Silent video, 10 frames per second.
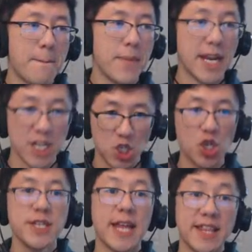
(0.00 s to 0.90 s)
And it's
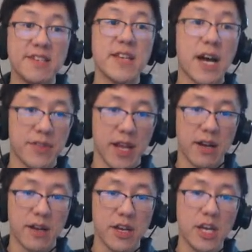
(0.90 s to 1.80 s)
good that this is out
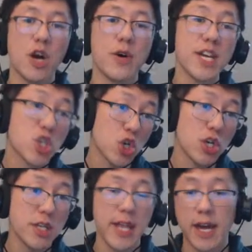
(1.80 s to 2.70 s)
there. It's
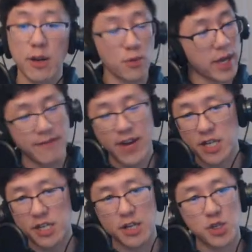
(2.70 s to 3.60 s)
good that we have
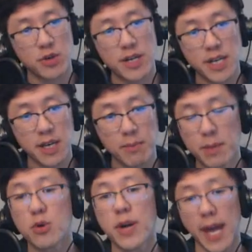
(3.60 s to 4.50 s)
hashtags trending and
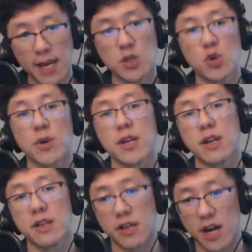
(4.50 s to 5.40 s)
people can join in
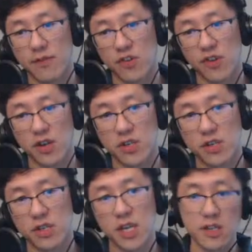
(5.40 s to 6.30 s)
on the
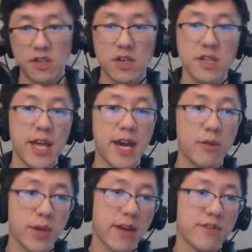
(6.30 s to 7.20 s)
conversation. It's good that
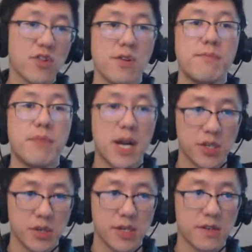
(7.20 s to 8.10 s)
we have certain
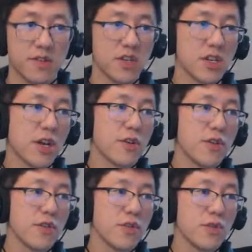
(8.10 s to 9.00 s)
mantras.
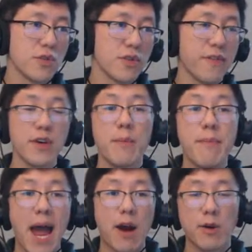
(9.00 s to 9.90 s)
You feel
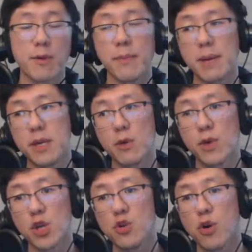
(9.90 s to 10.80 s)
empowered maybe
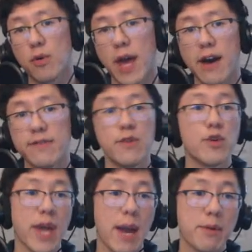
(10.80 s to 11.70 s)
when you don't have the
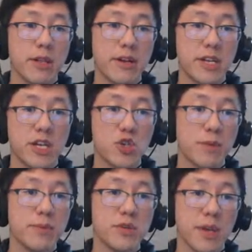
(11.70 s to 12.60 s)
vocabulary to
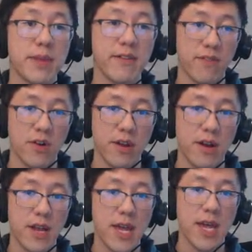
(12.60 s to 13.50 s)
contribute something
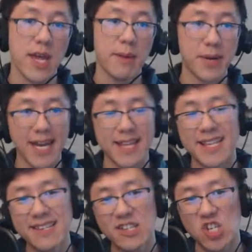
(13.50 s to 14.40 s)
further. But again,
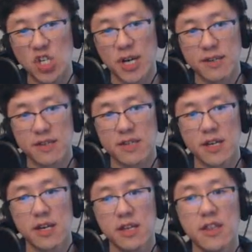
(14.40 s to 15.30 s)
this is just
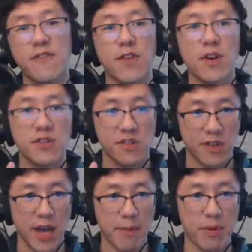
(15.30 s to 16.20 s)
the first
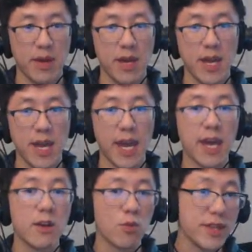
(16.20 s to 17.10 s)
step.
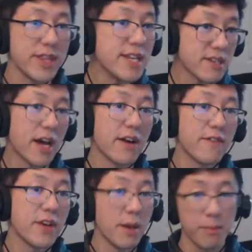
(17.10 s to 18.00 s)
And when this
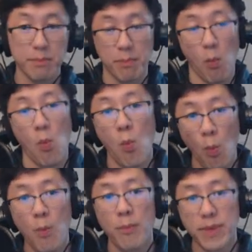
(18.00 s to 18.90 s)
stuff,
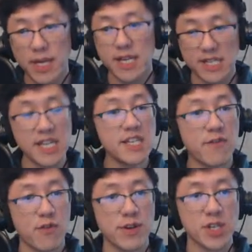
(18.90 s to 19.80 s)
it's easy
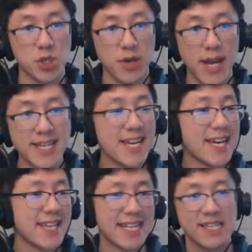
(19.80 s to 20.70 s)
for it to trend,
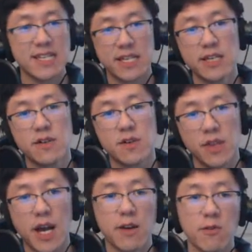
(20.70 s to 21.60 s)
that's still
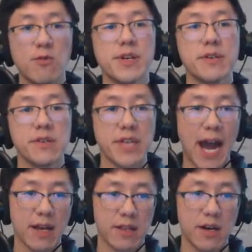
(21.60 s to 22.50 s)
not real
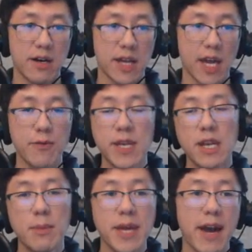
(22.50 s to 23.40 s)
dialogue. And we need
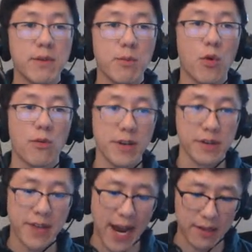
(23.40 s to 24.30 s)
to be having more real
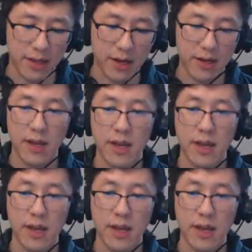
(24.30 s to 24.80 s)
dialogue.